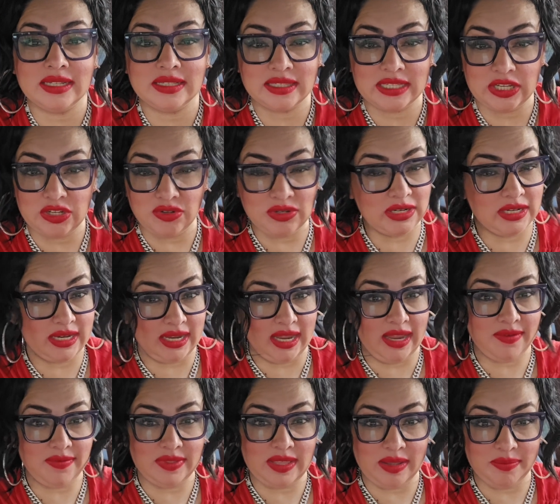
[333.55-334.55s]
Let's say you didn't
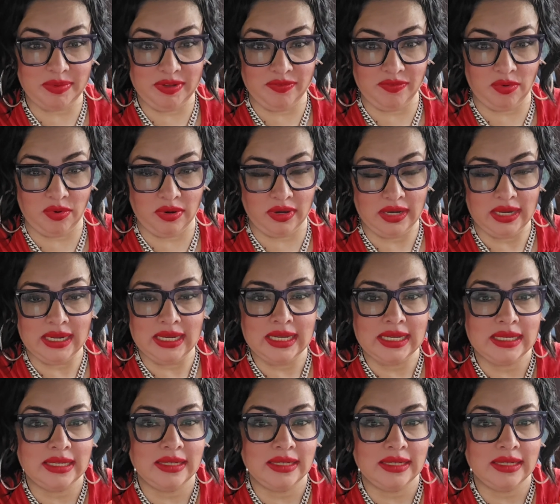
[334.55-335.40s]
have that before.